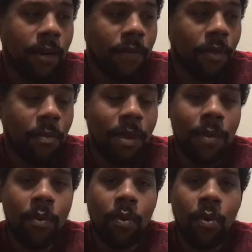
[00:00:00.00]
For the
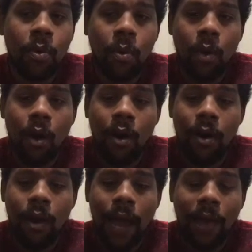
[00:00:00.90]
people who
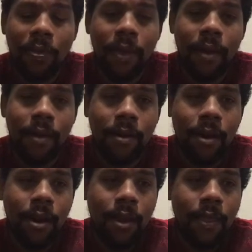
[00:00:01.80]
are out there
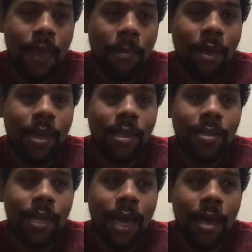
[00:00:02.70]
that play
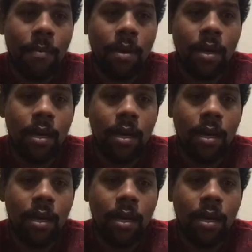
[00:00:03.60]
this game,